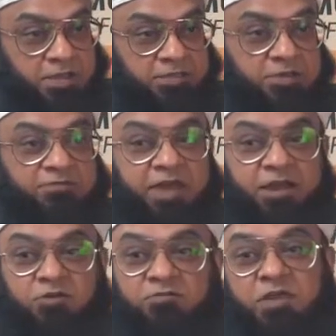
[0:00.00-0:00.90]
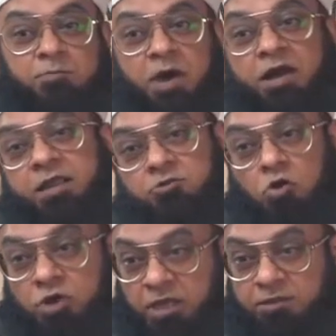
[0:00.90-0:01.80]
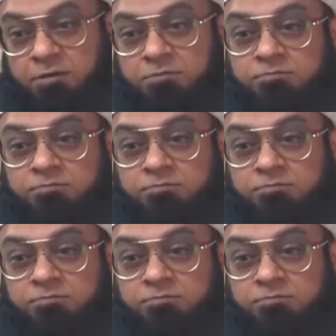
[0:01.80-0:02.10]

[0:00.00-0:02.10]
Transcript: is the fact of Iman and Tawheed.